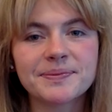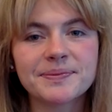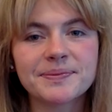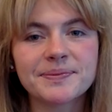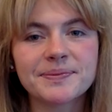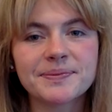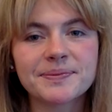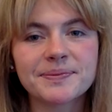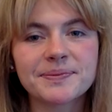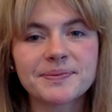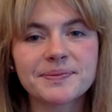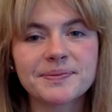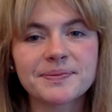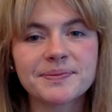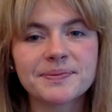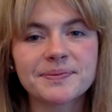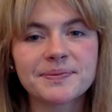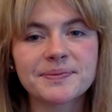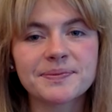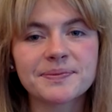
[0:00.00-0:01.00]

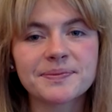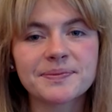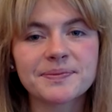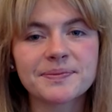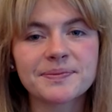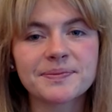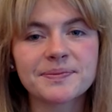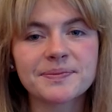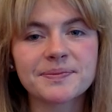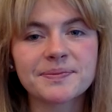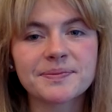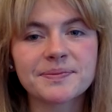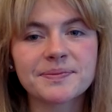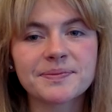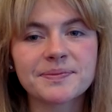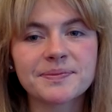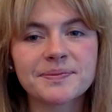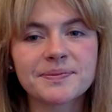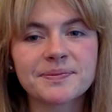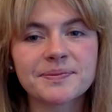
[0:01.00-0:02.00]

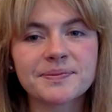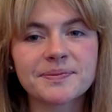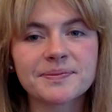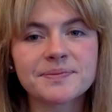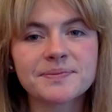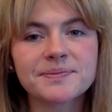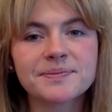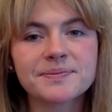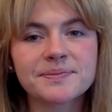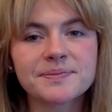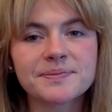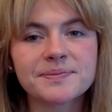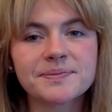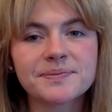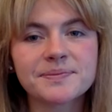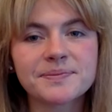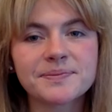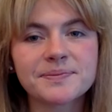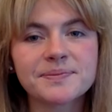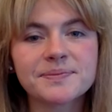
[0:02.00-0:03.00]

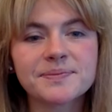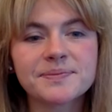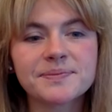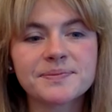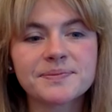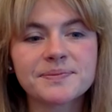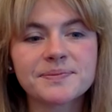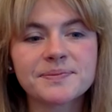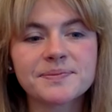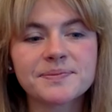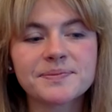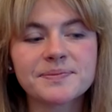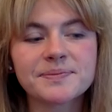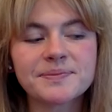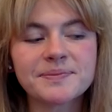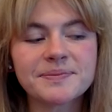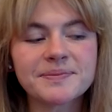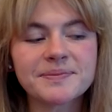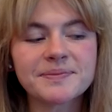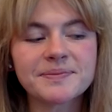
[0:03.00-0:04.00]

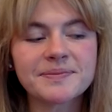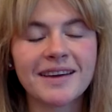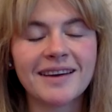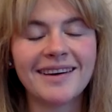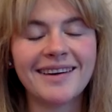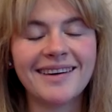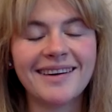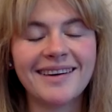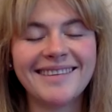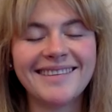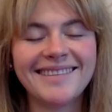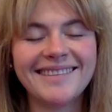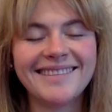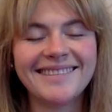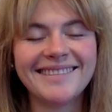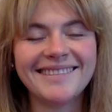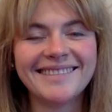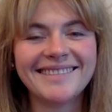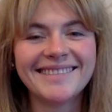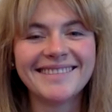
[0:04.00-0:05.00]

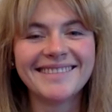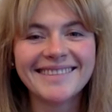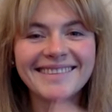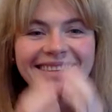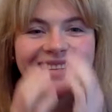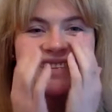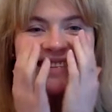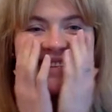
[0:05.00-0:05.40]
The person shown says nothing.